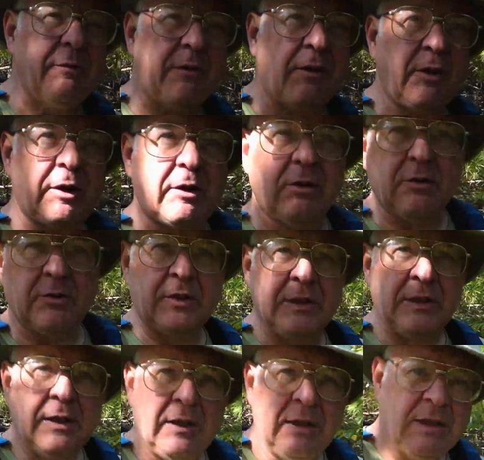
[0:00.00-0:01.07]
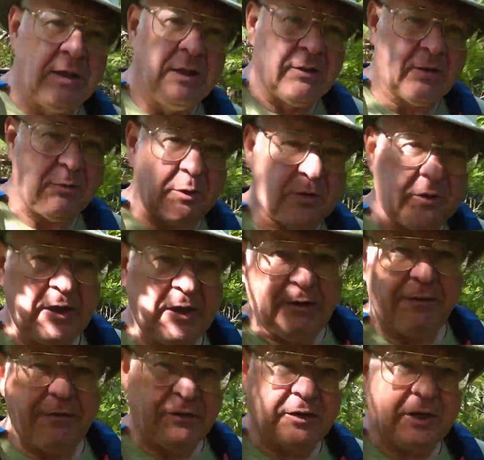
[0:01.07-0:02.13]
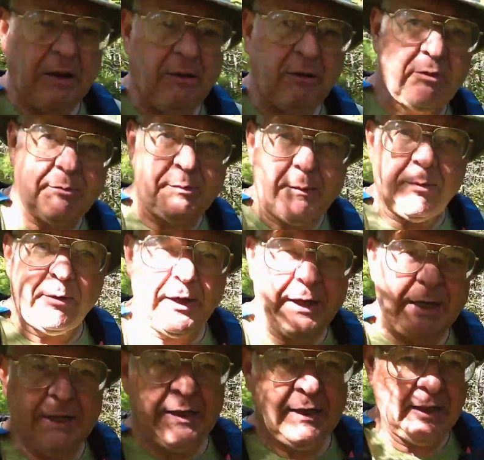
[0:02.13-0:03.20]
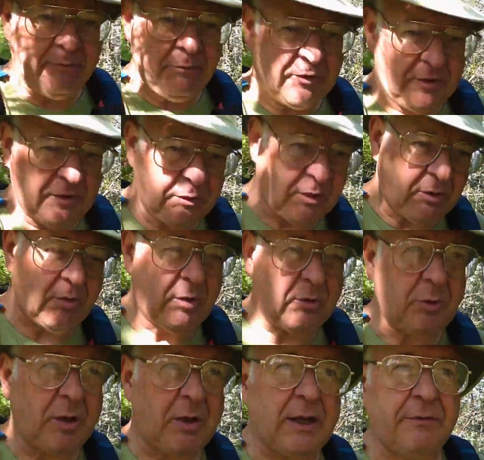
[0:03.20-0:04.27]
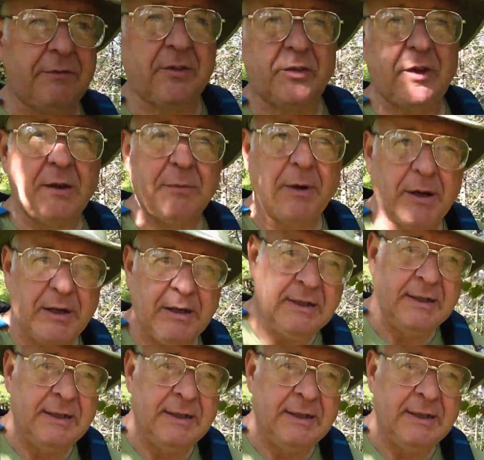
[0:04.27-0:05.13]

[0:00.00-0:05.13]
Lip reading: verticals. So we'll see if it's how I remember it, and we'll see what Laura and Will have to say about it.